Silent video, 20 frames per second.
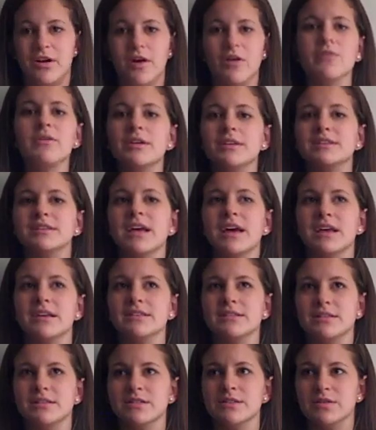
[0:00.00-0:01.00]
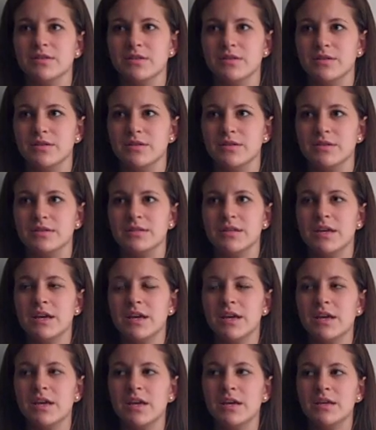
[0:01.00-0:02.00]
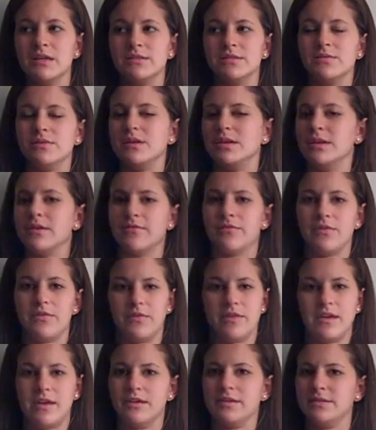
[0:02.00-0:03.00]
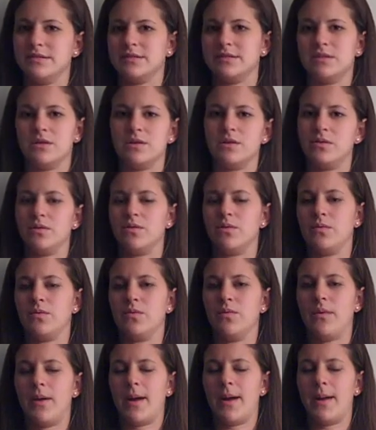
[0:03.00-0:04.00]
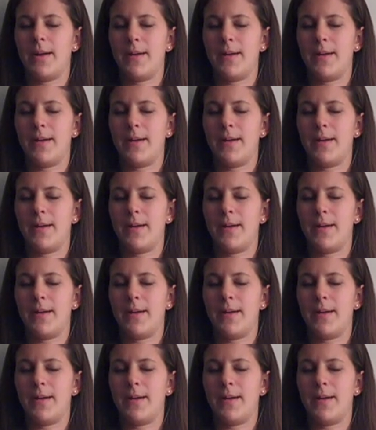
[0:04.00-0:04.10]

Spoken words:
always has the students doing different things to